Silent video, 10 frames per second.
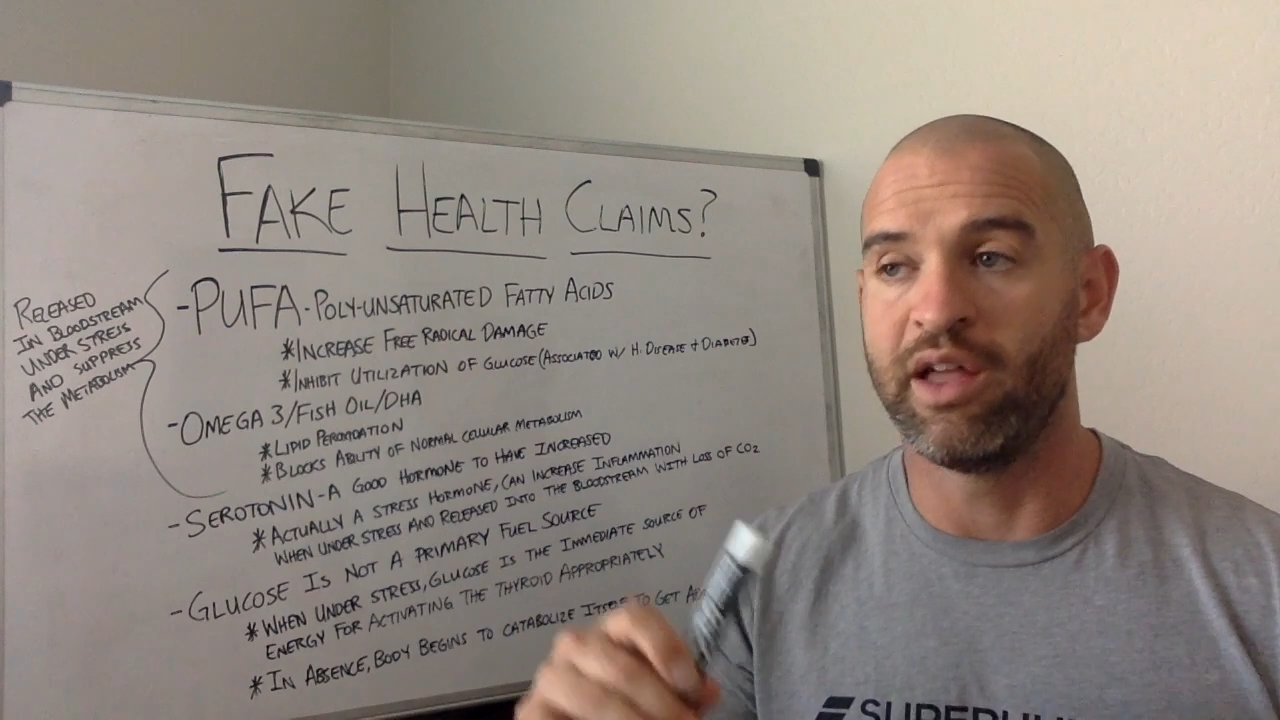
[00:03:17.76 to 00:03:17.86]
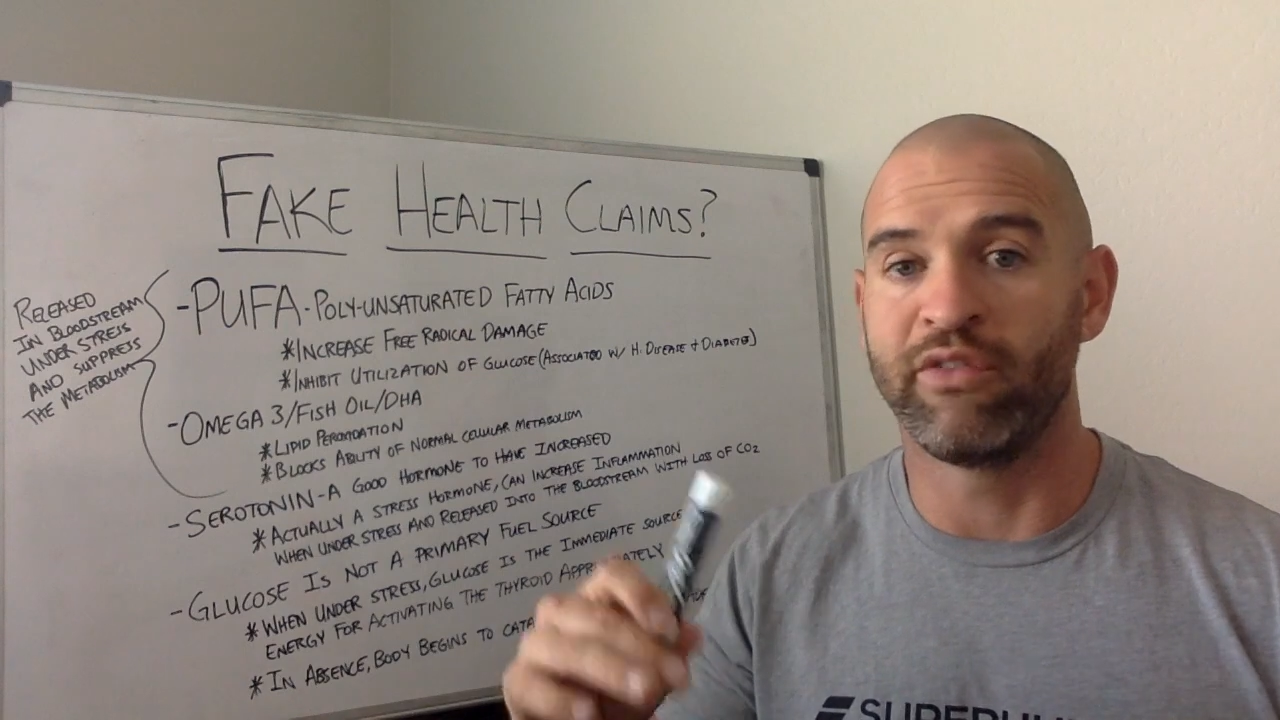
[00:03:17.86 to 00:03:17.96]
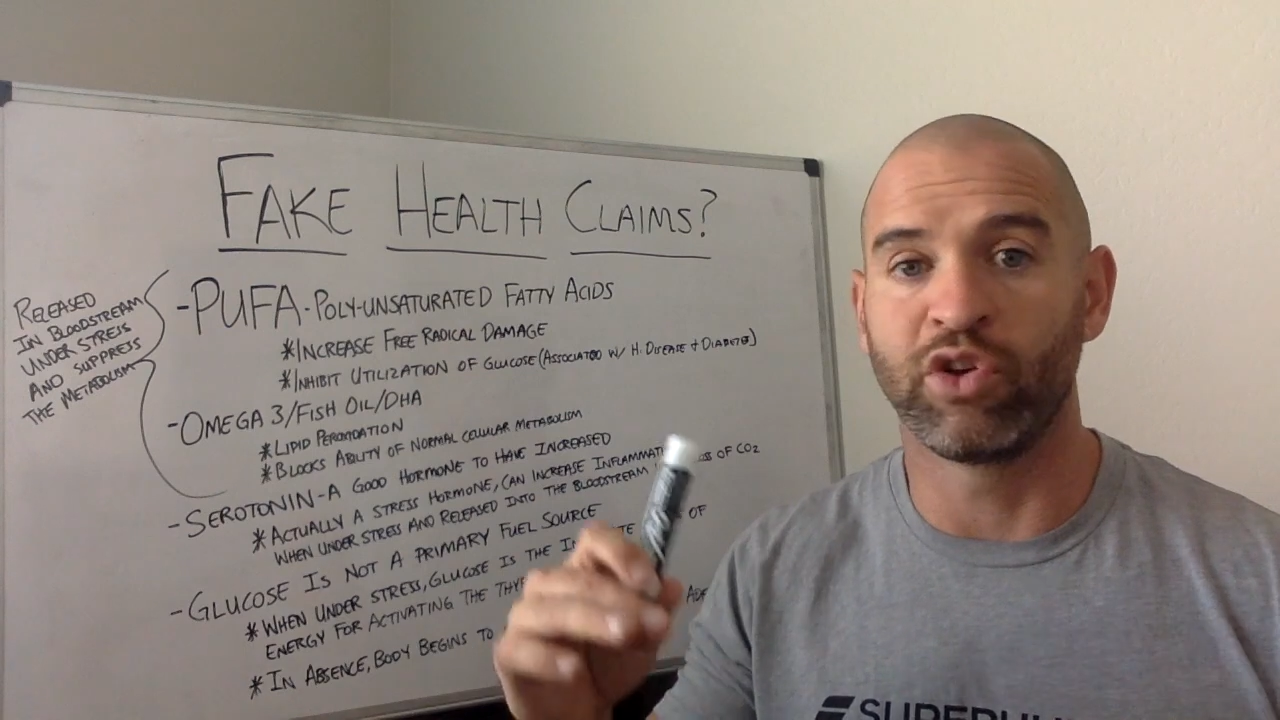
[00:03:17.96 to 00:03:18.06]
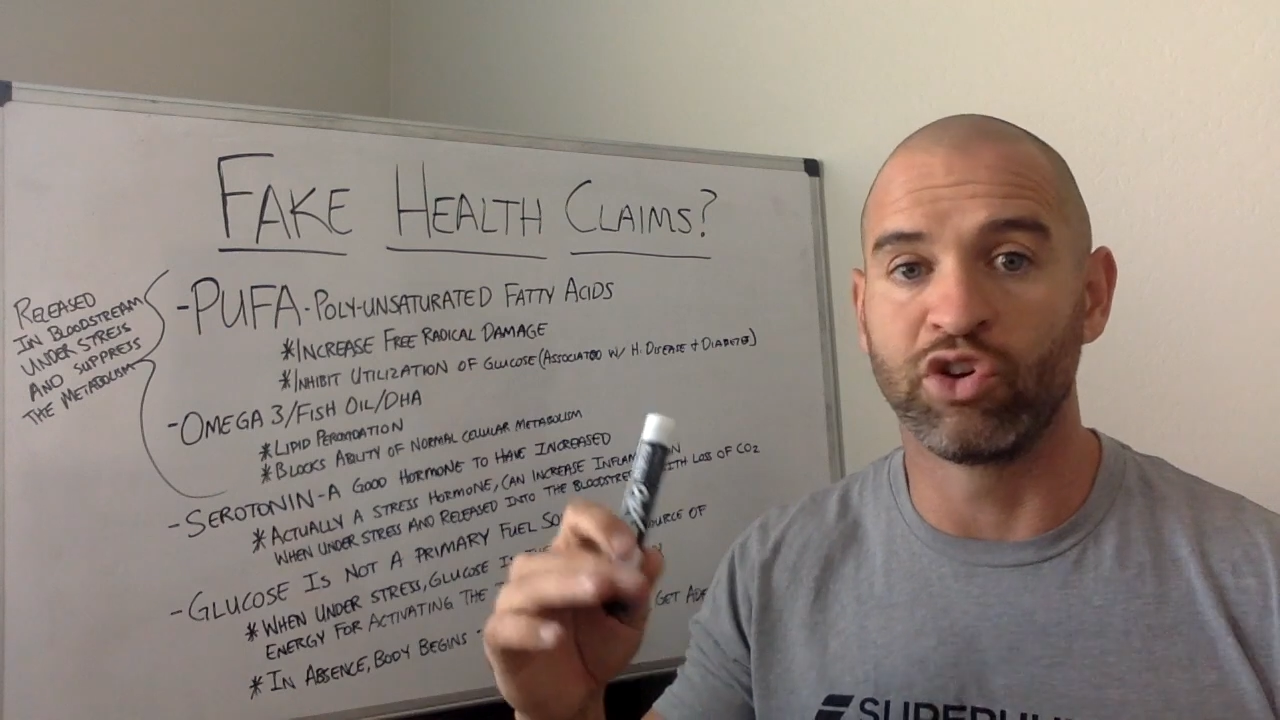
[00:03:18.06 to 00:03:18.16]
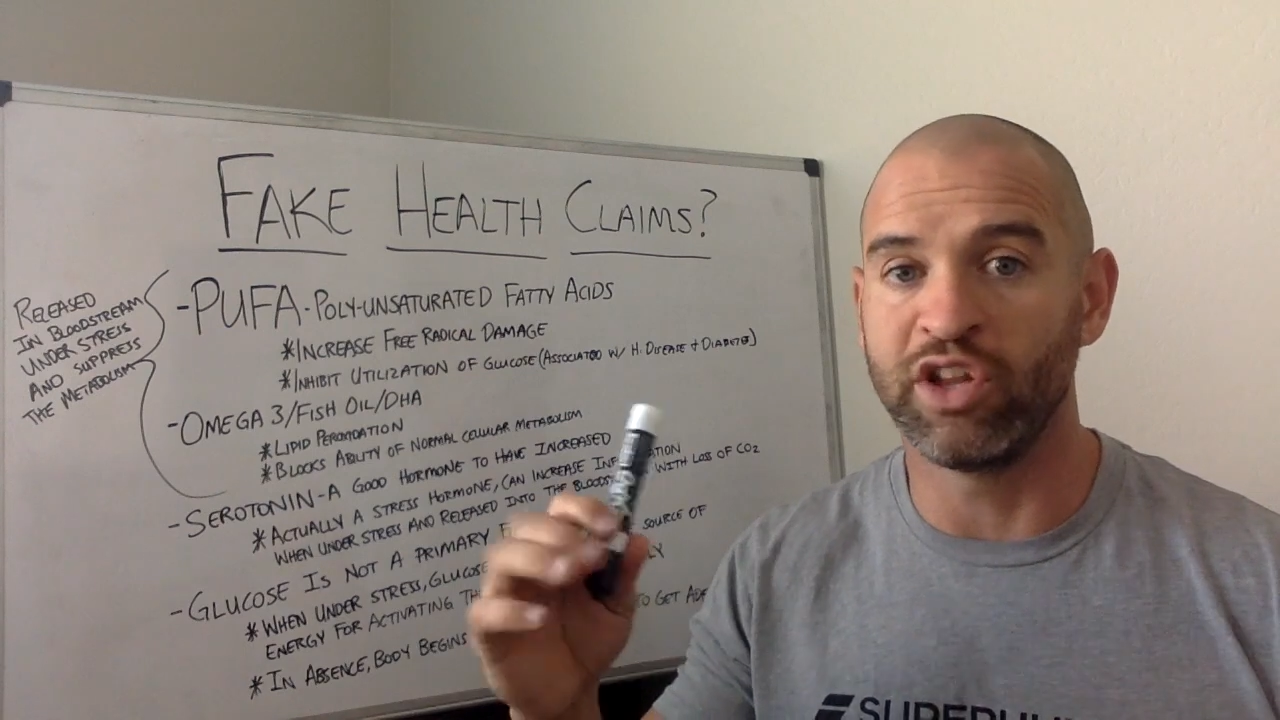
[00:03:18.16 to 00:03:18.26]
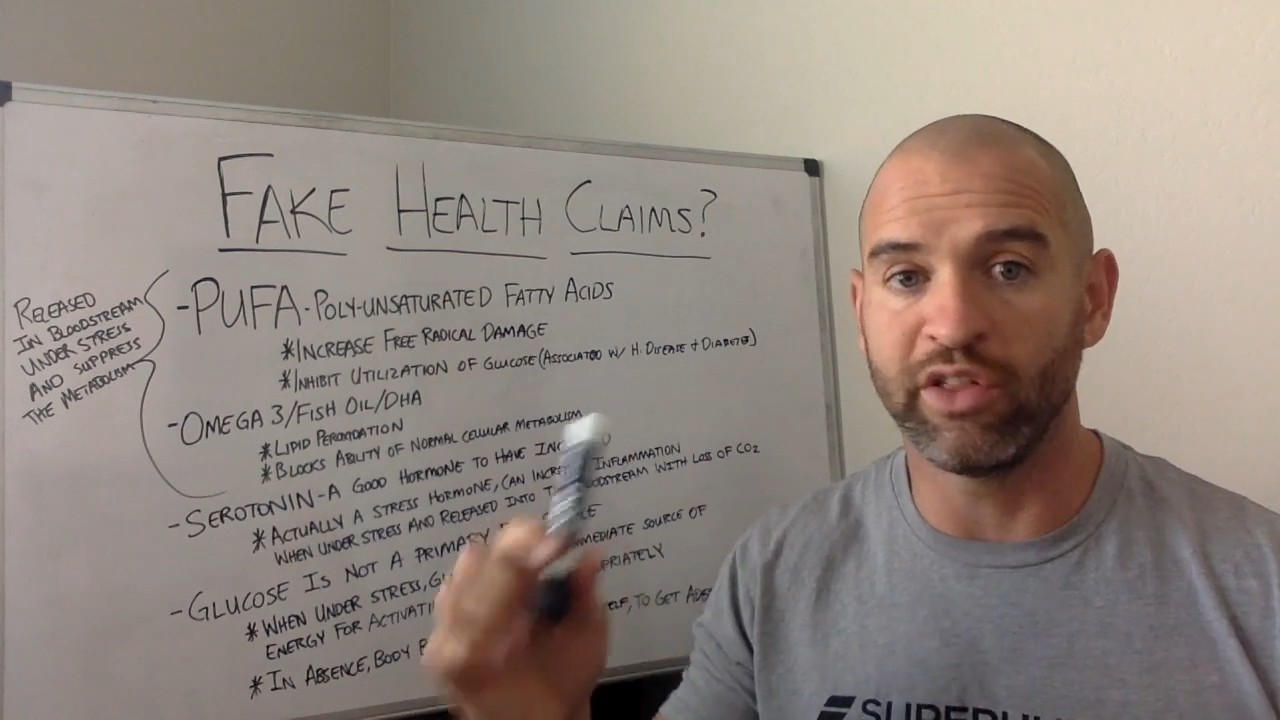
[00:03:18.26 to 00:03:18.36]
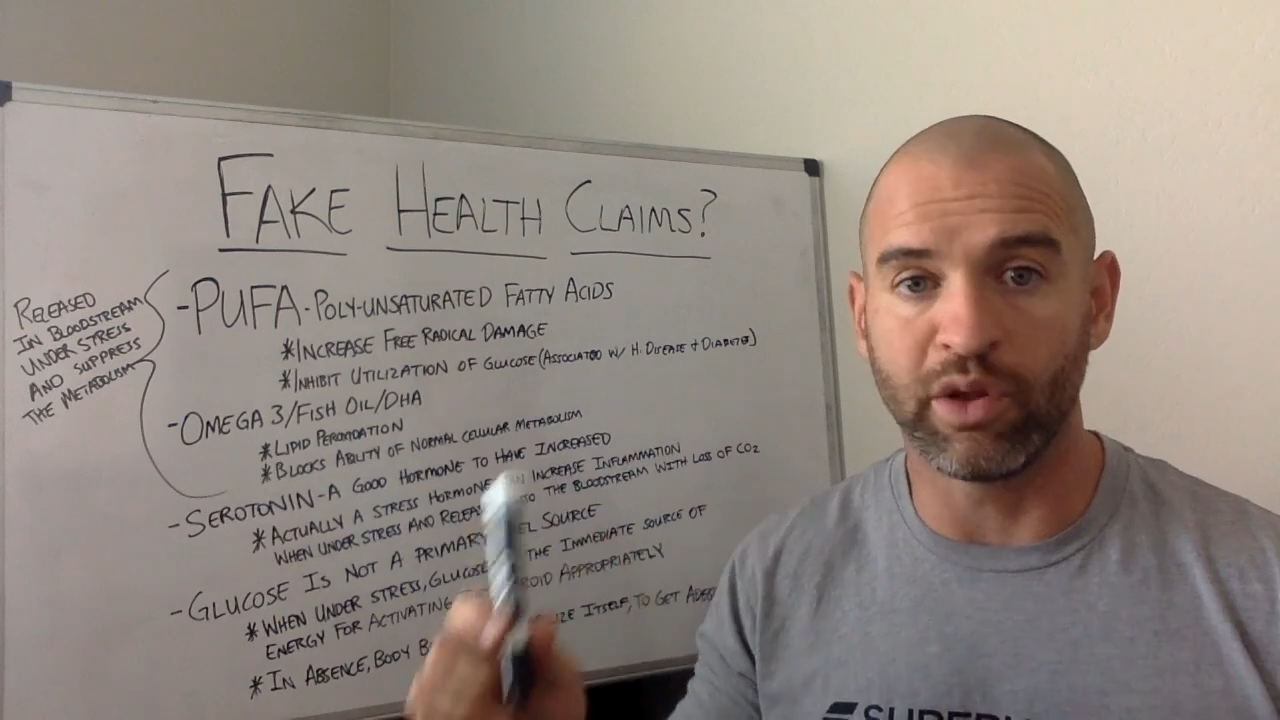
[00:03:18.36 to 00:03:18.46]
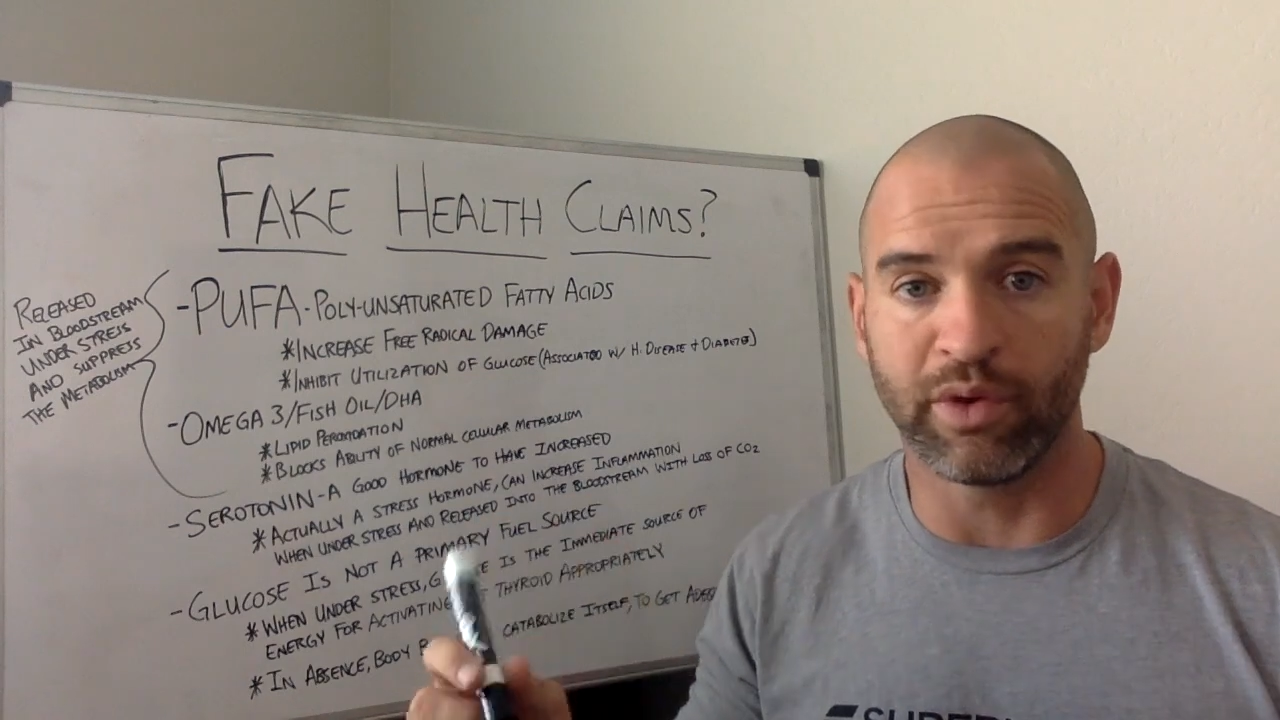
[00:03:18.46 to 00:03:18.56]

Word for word: if you're dealing